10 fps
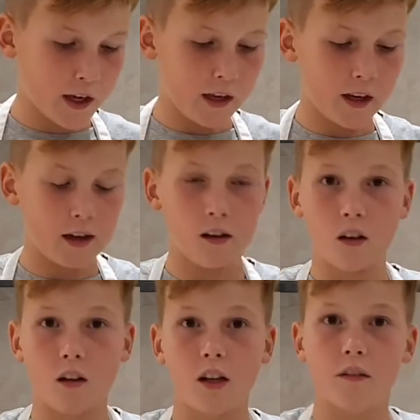in and it
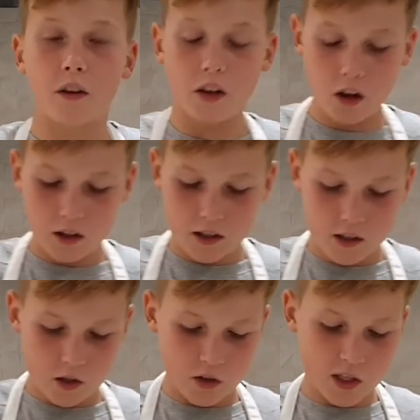will leave a nice
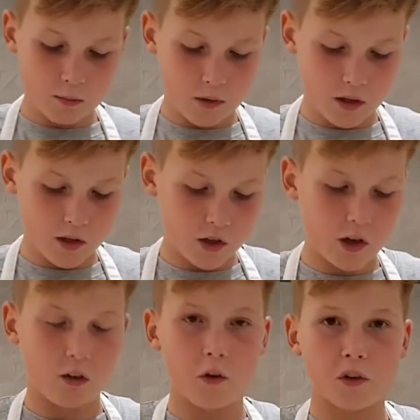crispy
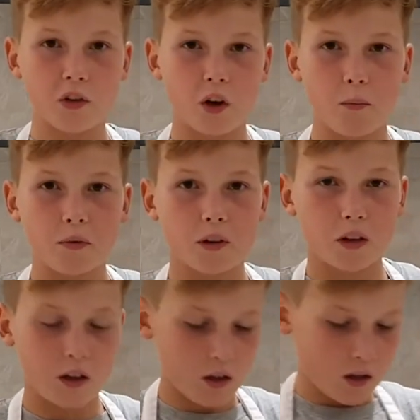sugar on top.
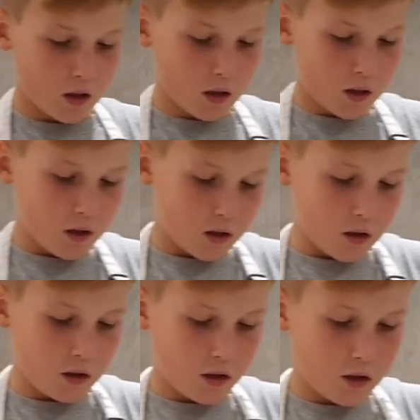So
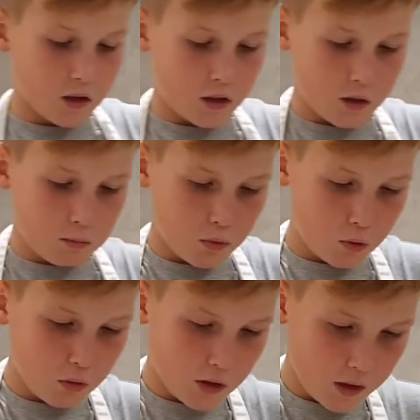
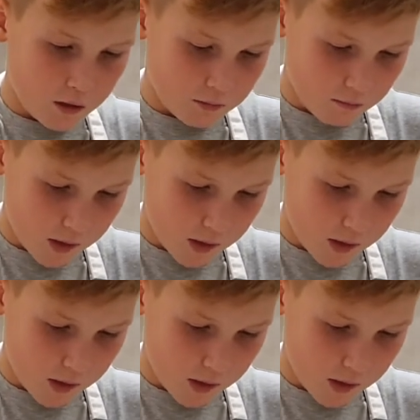spoon it